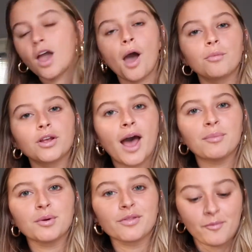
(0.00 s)
I'm really
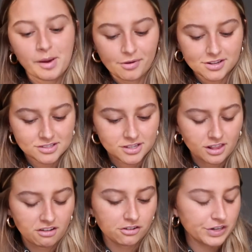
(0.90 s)
happy with all my presents. I
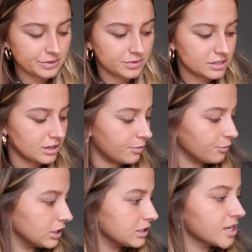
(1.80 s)
love Christmas and I'm
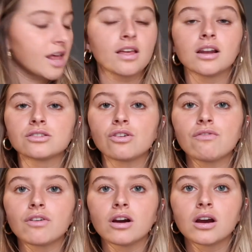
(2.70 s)
really sad that it's
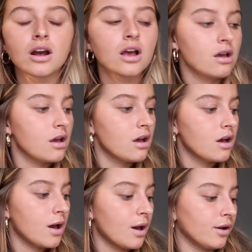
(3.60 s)
over.
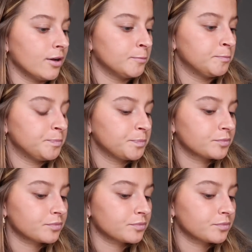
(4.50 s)
Um,